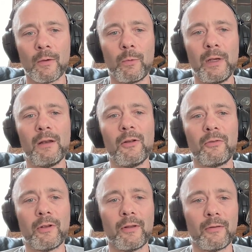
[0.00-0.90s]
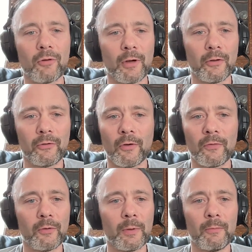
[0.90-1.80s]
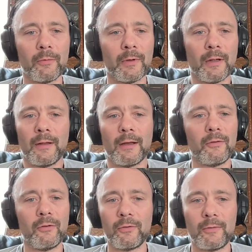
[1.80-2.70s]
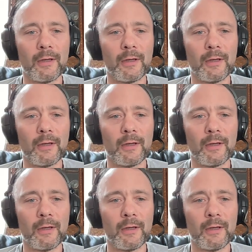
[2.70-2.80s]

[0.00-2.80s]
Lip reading: we looked at trying to solve those problems and we're like, no, it's just